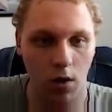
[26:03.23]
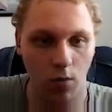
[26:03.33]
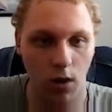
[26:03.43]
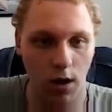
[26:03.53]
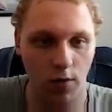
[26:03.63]

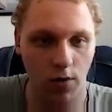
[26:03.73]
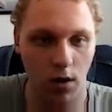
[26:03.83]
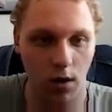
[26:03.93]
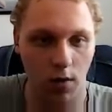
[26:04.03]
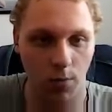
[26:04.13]
We have
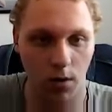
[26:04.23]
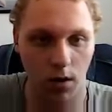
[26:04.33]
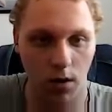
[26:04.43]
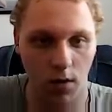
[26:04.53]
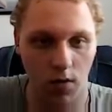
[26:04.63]
done it, but
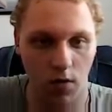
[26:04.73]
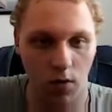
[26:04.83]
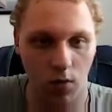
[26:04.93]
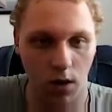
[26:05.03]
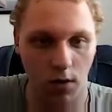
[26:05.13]
it doesn't
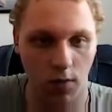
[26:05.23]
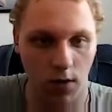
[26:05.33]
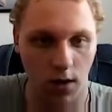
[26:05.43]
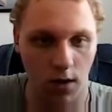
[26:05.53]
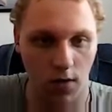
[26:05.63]
do
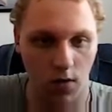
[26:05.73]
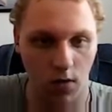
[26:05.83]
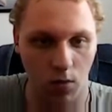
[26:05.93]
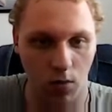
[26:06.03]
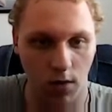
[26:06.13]
anything. It
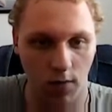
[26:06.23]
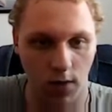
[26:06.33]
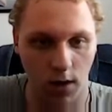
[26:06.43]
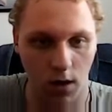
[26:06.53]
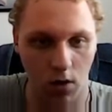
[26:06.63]
doesn't do
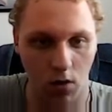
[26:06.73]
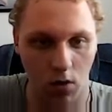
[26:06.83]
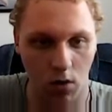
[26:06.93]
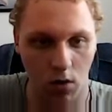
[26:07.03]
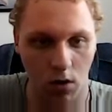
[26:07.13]
nothing at
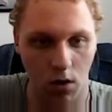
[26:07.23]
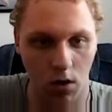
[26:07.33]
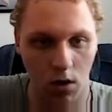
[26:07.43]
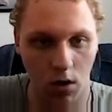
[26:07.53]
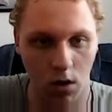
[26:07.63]
all.
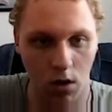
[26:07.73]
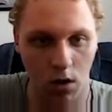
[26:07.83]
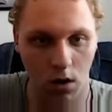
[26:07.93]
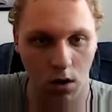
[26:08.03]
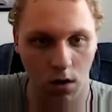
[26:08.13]

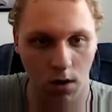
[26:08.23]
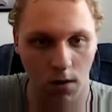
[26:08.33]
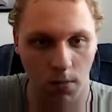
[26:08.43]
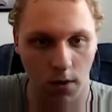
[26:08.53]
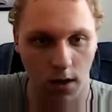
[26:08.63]

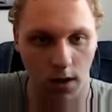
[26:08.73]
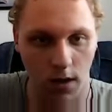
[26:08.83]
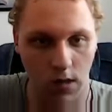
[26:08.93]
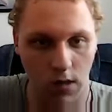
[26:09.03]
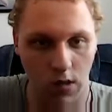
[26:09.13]

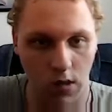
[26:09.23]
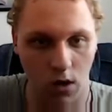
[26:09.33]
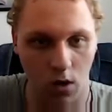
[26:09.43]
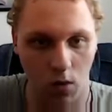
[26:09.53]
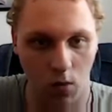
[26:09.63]
Because,
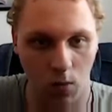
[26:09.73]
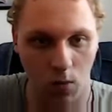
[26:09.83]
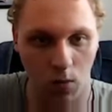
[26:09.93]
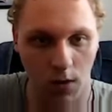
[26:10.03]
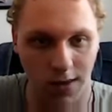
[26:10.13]
you know,
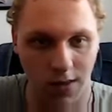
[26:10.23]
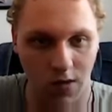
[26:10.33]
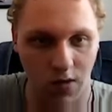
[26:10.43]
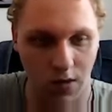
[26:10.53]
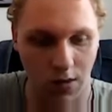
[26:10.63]
it
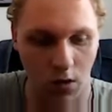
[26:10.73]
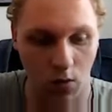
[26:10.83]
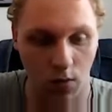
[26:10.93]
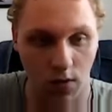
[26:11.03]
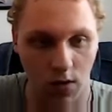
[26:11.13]
doesn't know
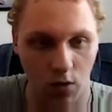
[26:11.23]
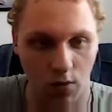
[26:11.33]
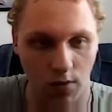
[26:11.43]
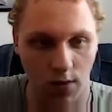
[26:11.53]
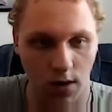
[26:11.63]
what to do
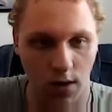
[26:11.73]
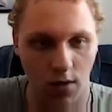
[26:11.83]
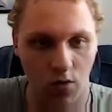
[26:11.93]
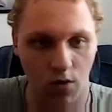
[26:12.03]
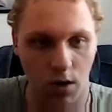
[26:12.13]
with it.
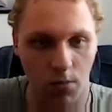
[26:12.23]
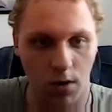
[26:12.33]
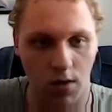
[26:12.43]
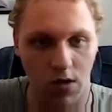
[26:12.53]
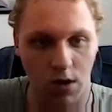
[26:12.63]
Let's try and
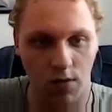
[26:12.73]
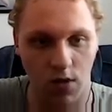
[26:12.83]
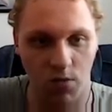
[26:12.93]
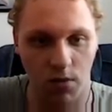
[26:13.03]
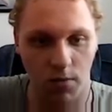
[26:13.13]
put it inside of
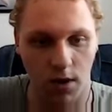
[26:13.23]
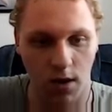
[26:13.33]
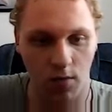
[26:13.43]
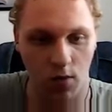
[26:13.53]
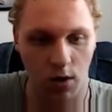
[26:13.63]
this
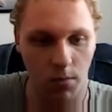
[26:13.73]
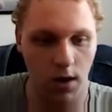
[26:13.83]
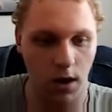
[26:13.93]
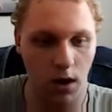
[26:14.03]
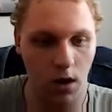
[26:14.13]
public void
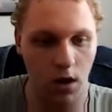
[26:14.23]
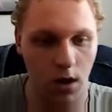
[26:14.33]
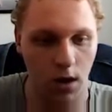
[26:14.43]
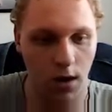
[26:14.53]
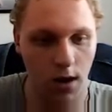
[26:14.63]
main
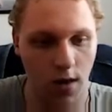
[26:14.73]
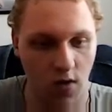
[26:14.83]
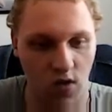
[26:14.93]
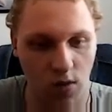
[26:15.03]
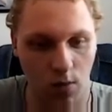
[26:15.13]

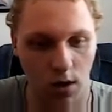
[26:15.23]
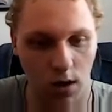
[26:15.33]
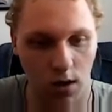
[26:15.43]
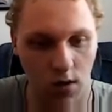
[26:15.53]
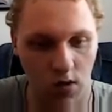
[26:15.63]
and see what it
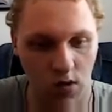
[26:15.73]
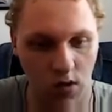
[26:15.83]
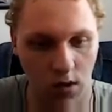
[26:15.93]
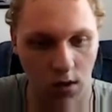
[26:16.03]
does.